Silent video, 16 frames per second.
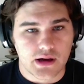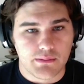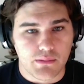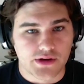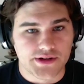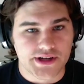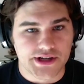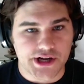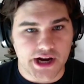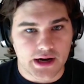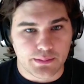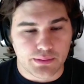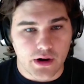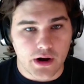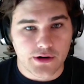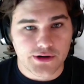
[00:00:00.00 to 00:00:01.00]
multi-chain
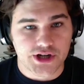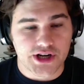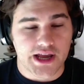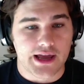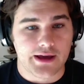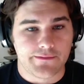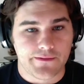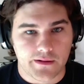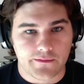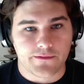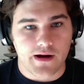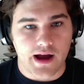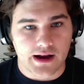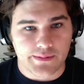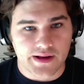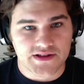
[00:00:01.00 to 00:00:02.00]
approach if it
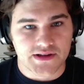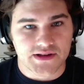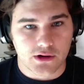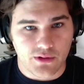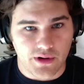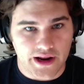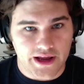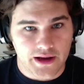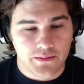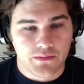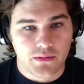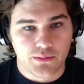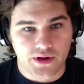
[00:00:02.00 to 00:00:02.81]
fragments liquidity,